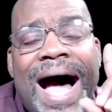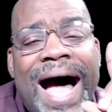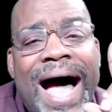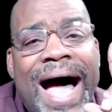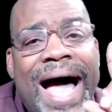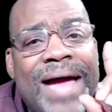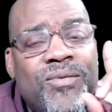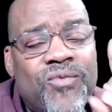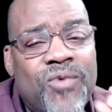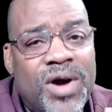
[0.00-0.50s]

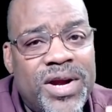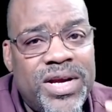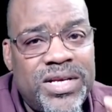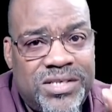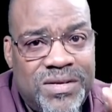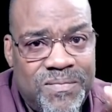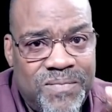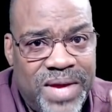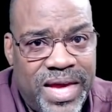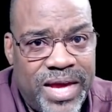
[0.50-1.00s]
I
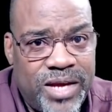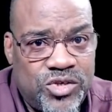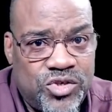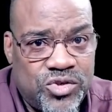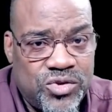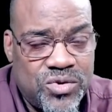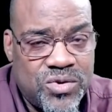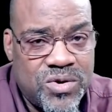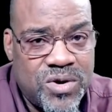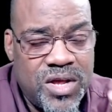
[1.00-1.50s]
wanted to make
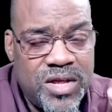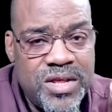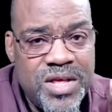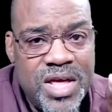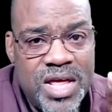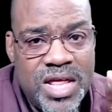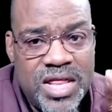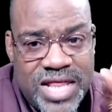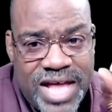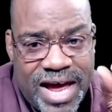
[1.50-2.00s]
sure
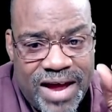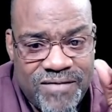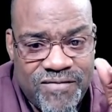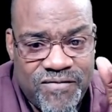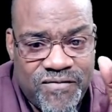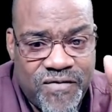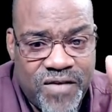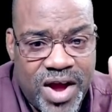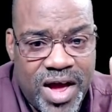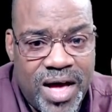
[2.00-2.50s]

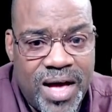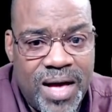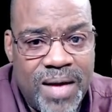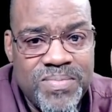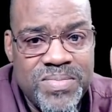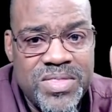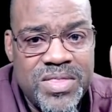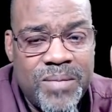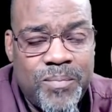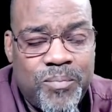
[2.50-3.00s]
that from